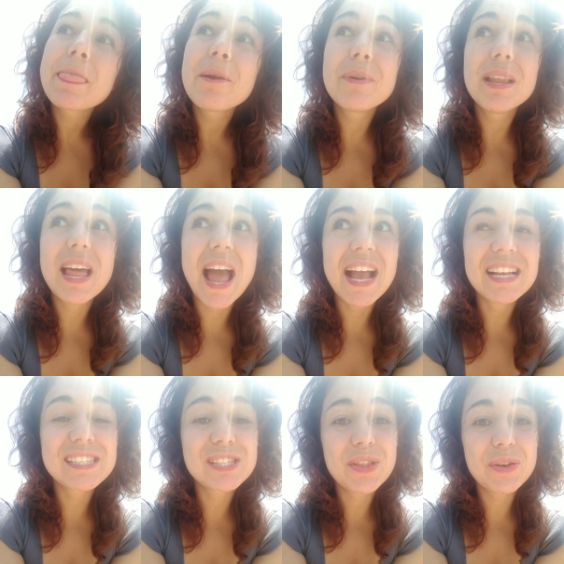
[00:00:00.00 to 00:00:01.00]

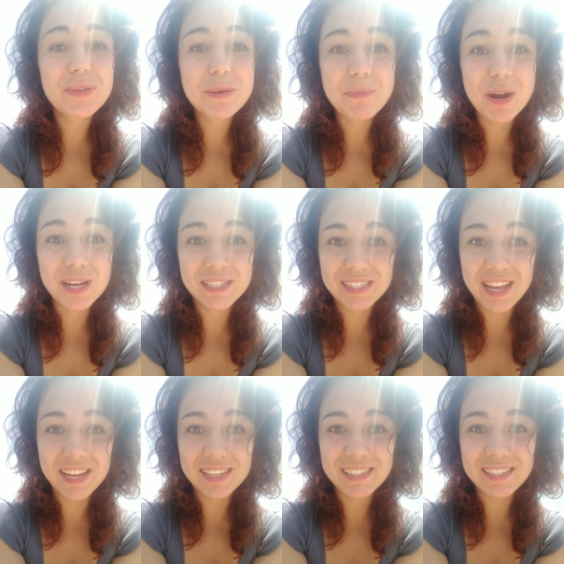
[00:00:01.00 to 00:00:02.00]
relaxed through the
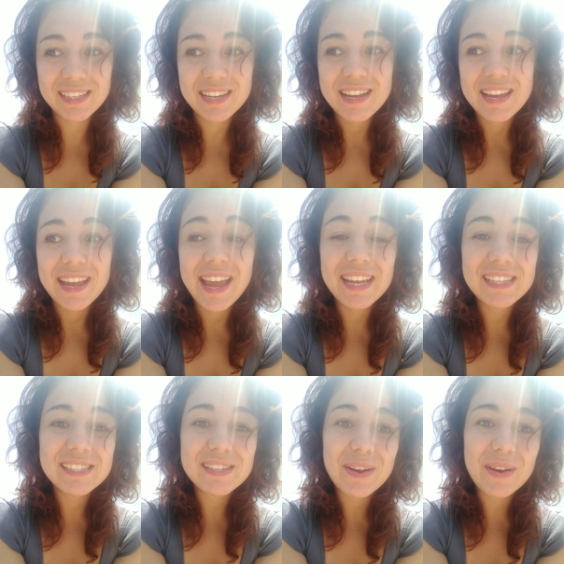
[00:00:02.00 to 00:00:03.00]
process.
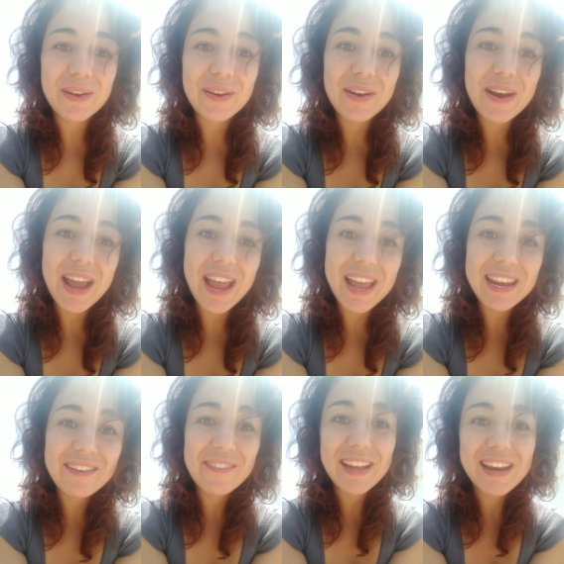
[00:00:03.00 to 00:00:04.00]
And so,
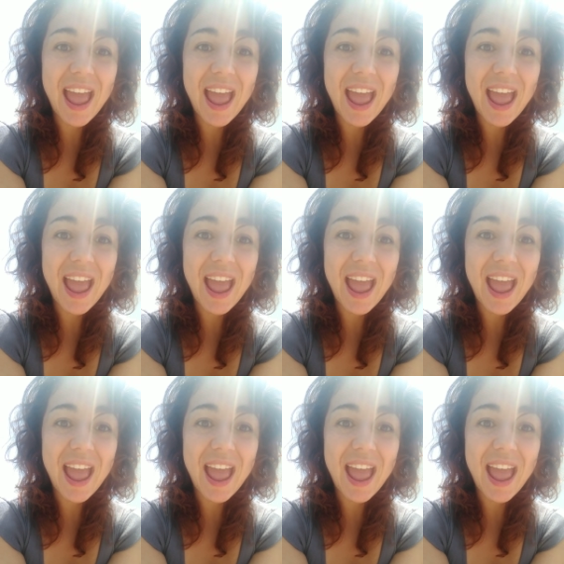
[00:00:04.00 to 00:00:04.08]
anyone